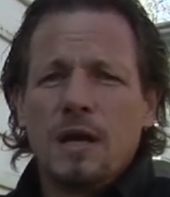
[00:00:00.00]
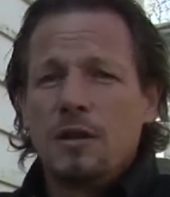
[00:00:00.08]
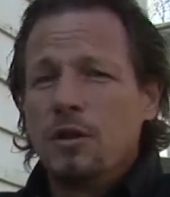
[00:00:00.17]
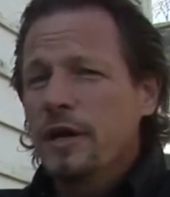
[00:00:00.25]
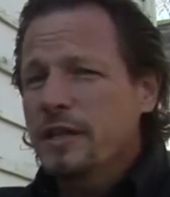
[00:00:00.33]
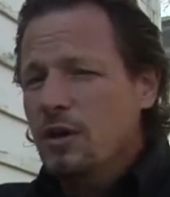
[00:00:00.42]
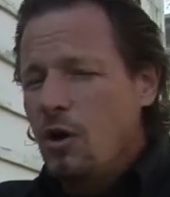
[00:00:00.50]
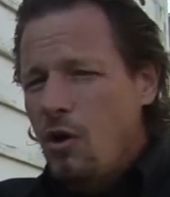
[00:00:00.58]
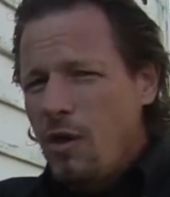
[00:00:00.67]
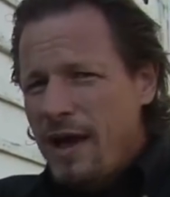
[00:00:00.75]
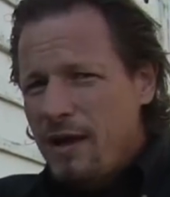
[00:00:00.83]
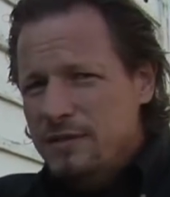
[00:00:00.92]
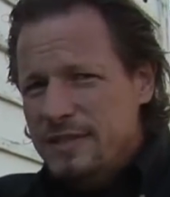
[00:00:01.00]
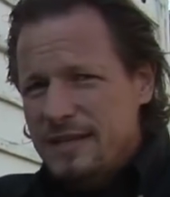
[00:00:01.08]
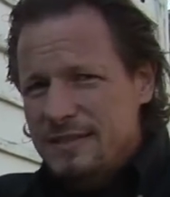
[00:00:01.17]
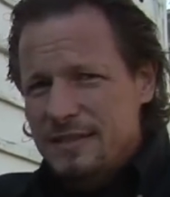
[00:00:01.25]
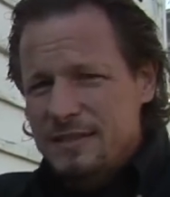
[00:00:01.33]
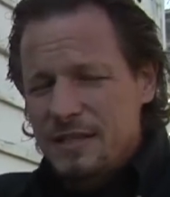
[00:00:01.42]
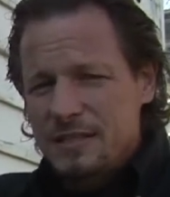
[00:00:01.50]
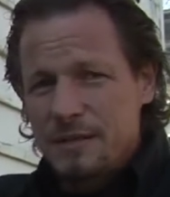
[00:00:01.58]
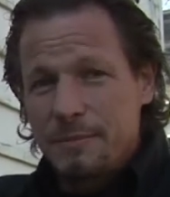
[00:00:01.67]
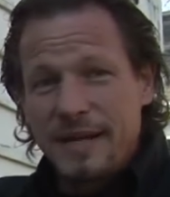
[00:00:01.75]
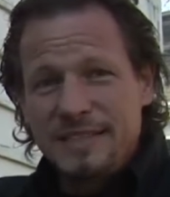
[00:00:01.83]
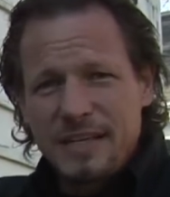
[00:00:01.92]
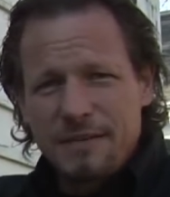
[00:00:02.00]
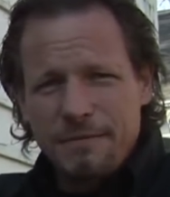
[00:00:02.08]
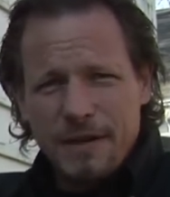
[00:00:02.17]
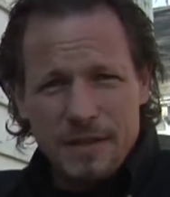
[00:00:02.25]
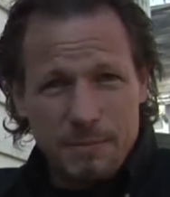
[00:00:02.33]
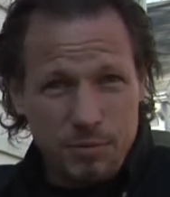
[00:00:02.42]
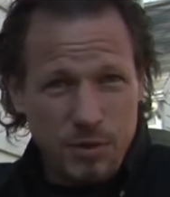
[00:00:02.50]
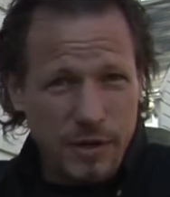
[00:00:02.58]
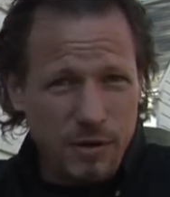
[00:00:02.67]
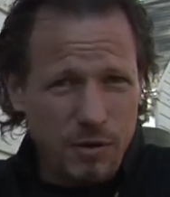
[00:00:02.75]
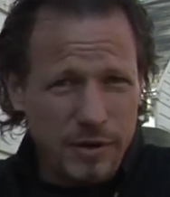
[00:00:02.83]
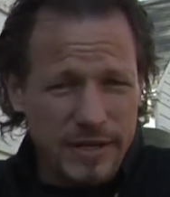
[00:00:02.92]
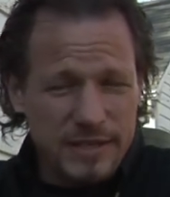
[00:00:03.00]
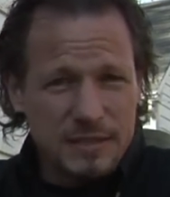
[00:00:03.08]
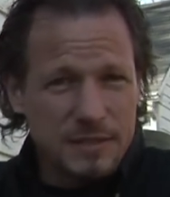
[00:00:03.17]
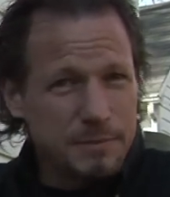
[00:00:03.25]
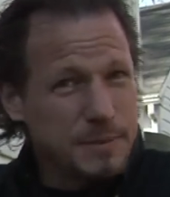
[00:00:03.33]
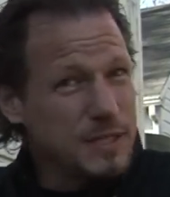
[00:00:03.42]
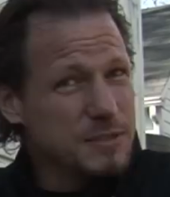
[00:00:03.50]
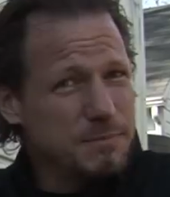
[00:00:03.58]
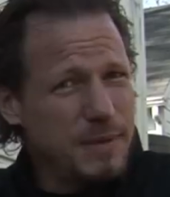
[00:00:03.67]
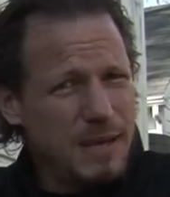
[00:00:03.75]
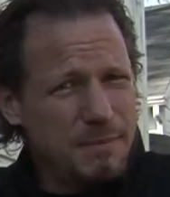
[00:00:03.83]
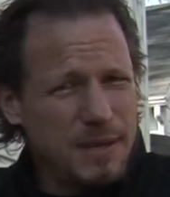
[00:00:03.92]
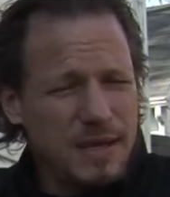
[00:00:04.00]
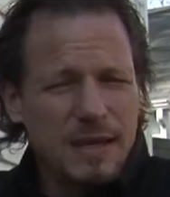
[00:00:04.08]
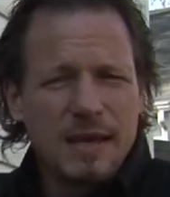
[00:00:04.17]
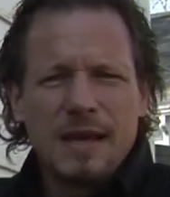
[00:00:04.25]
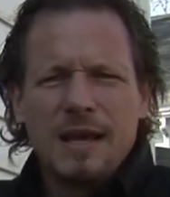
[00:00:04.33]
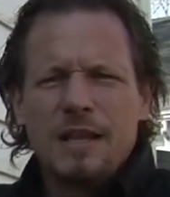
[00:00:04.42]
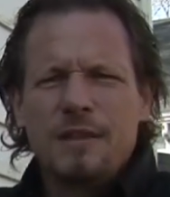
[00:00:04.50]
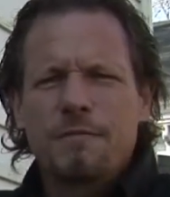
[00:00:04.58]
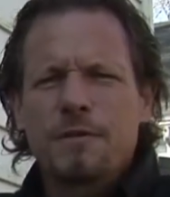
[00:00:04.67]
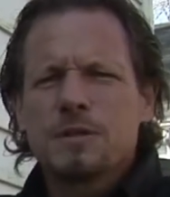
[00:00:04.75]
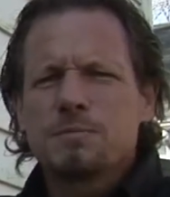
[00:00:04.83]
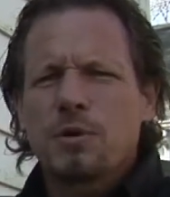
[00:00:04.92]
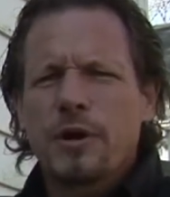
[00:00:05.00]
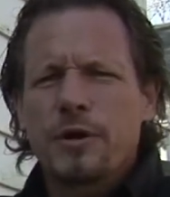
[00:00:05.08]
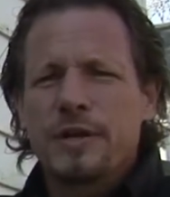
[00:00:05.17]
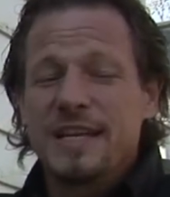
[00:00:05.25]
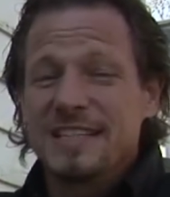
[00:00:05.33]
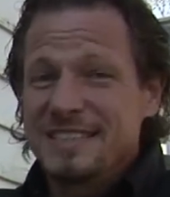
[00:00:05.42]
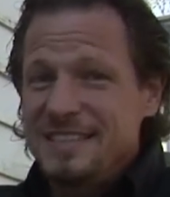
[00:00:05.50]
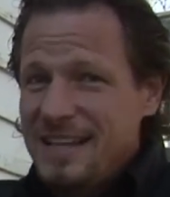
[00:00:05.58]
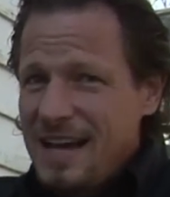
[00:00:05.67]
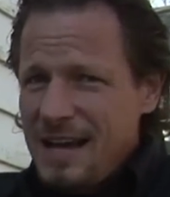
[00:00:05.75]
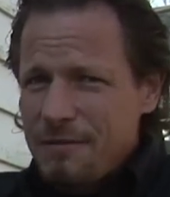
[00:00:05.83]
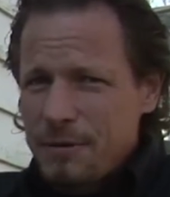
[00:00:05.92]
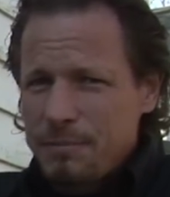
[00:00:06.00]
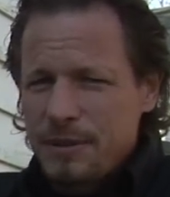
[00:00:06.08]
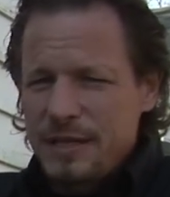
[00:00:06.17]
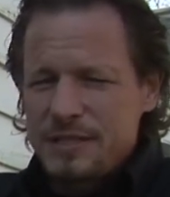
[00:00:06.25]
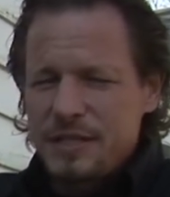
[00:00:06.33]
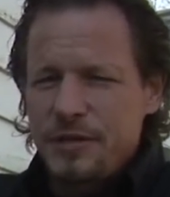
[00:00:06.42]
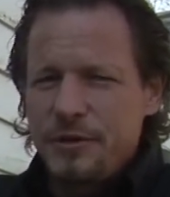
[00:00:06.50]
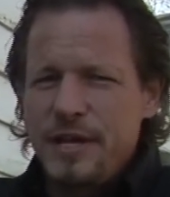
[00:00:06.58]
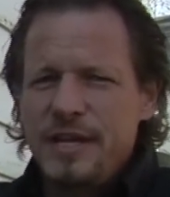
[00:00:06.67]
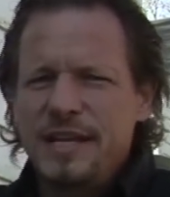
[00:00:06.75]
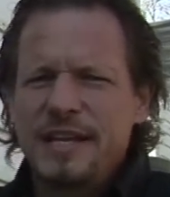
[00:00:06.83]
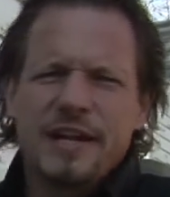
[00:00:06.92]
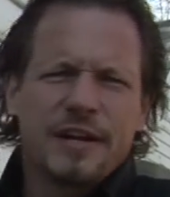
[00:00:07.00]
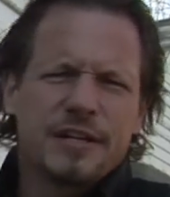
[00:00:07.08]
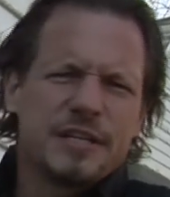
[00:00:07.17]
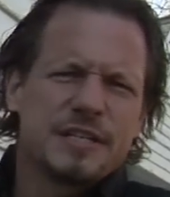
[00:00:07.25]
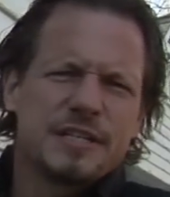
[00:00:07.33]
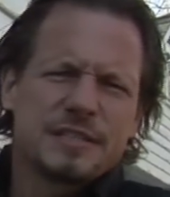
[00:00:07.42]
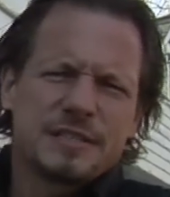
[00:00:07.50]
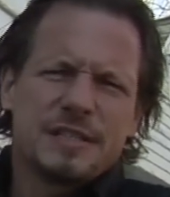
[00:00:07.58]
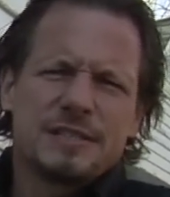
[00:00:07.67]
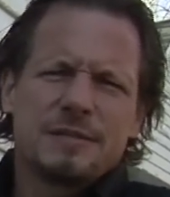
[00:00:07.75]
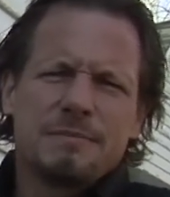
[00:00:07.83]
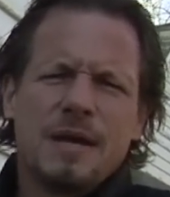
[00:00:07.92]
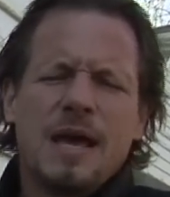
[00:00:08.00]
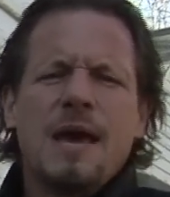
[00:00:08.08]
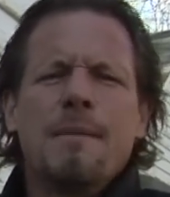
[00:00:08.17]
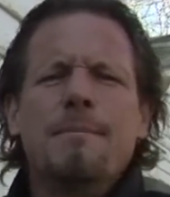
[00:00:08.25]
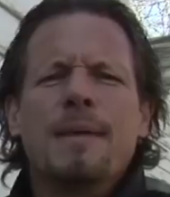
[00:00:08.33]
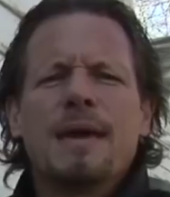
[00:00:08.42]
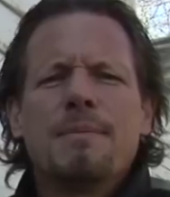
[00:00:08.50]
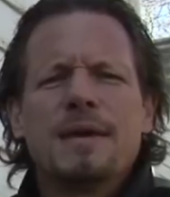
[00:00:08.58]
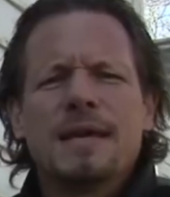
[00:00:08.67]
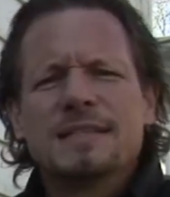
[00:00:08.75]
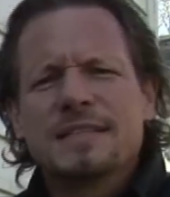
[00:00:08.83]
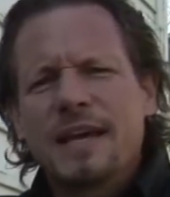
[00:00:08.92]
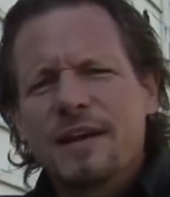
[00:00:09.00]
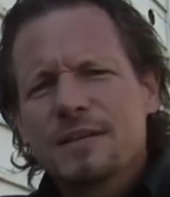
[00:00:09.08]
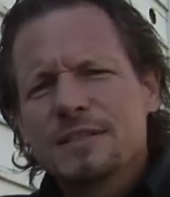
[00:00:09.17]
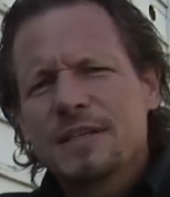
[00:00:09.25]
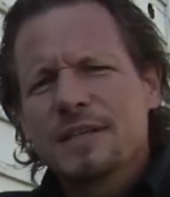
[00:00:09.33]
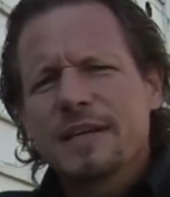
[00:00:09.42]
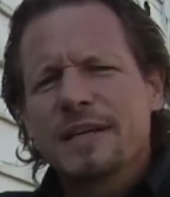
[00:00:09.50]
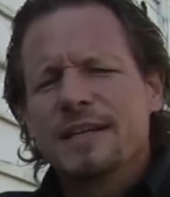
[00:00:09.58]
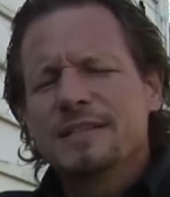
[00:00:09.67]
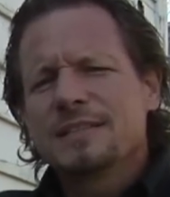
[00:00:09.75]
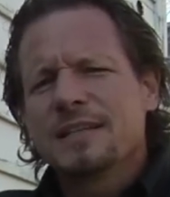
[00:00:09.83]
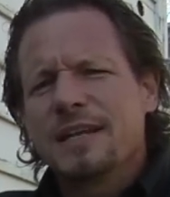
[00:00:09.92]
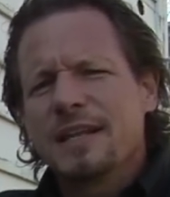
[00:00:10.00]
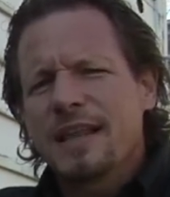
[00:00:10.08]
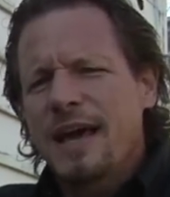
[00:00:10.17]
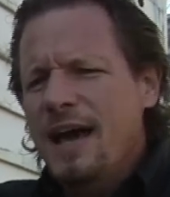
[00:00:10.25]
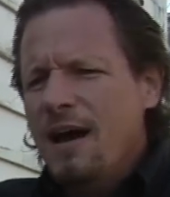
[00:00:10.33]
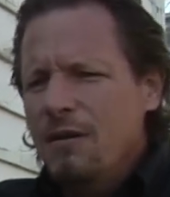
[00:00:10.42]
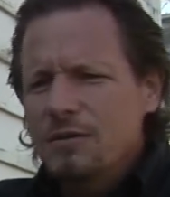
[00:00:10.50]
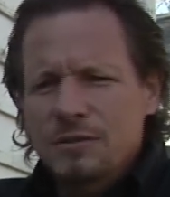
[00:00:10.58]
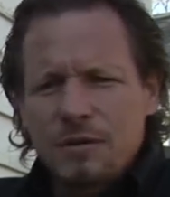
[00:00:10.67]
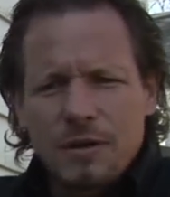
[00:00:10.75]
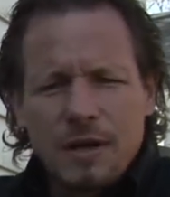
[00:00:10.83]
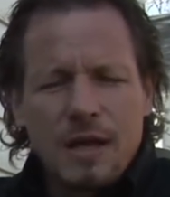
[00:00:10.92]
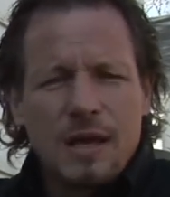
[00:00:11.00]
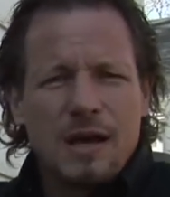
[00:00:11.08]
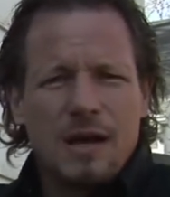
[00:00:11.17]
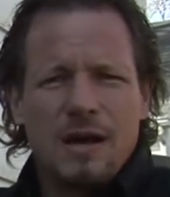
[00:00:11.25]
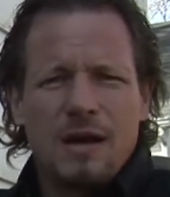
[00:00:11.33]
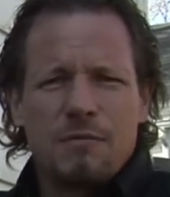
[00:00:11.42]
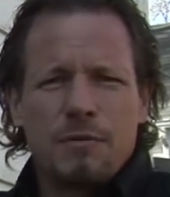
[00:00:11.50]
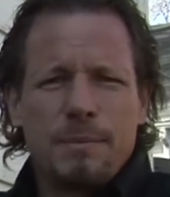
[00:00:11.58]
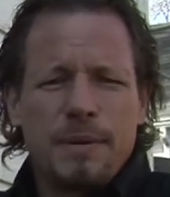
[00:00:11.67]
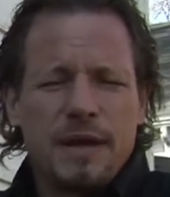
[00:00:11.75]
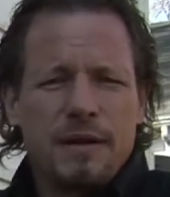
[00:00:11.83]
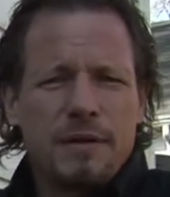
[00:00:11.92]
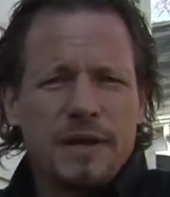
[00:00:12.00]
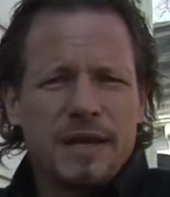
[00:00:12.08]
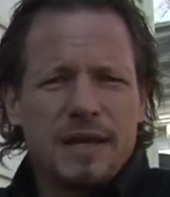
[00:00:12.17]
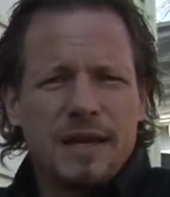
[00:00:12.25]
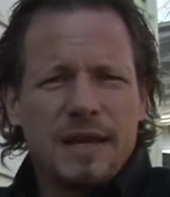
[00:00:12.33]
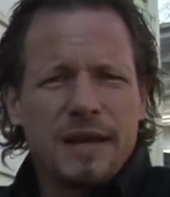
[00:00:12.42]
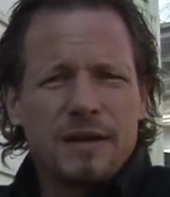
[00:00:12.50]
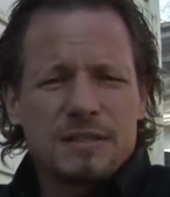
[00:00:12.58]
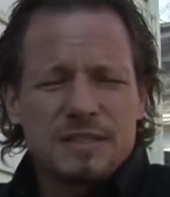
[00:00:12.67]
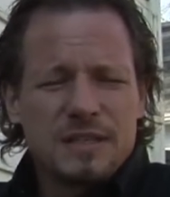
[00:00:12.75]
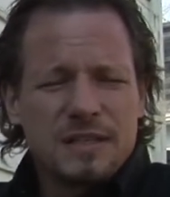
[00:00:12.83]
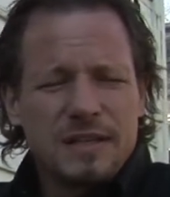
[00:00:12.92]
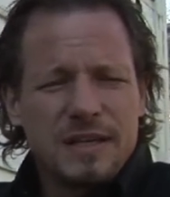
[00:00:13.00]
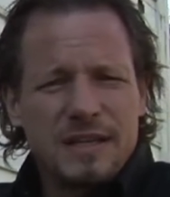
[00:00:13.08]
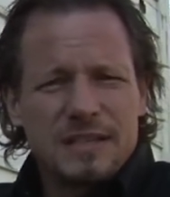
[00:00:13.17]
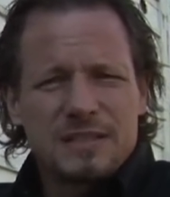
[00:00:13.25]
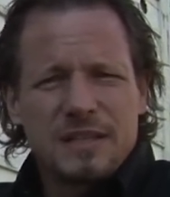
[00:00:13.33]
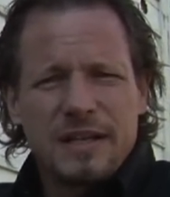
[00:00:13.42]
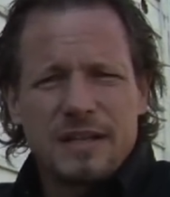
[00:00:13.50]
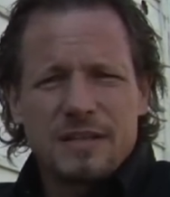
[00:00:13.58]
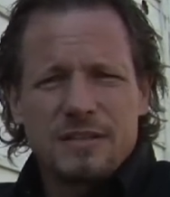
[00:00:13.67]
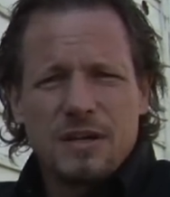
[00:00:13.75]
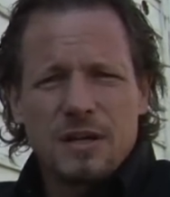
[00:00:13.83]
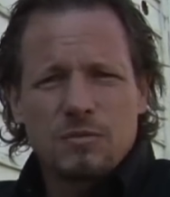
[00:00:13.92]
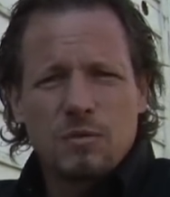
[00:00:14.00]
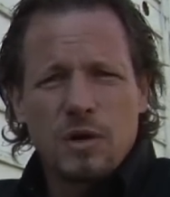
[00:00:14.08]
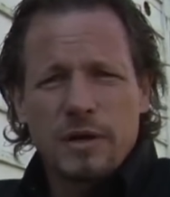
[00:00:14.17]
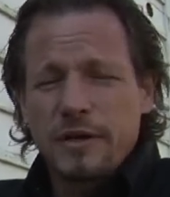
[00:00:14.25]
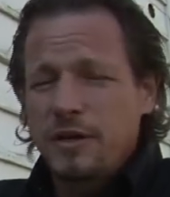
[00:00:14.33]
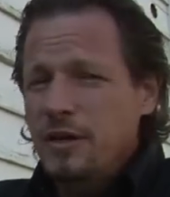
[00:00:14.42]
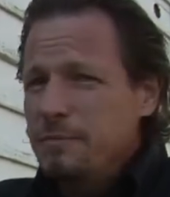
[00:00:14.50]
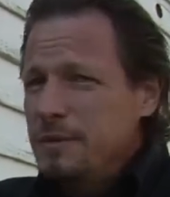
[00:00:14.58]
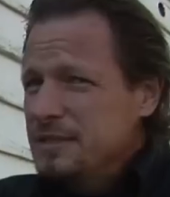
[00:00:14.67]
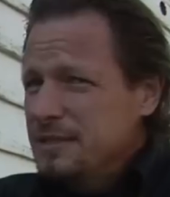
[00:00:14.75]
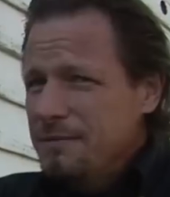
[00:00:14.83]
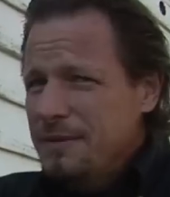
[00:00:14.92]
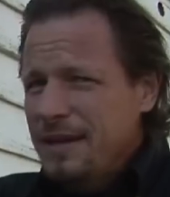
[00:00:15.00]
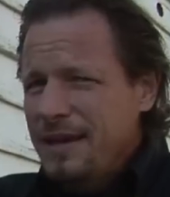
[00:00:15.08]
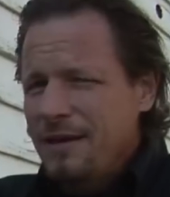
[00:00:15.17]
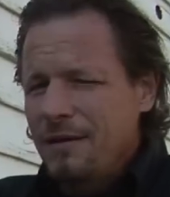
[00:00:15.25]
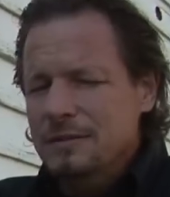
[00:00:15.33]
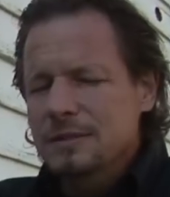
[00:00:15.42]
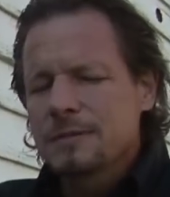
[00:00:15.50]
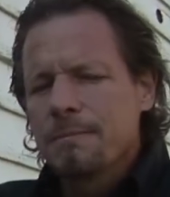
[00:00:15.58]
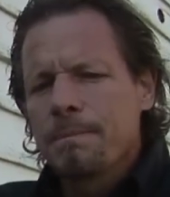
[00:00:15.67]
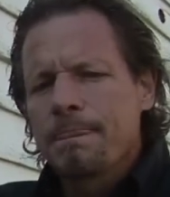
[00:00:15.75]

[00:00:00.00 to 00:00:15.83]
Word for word: Look at the whole house as a system. Identify the priorities because maybe the first priority is not replacing your heating and air conditioning system. Maybe it's air sealing and insulating the house or uh, repairing air sealing and insulating the ductwork. It could be something else.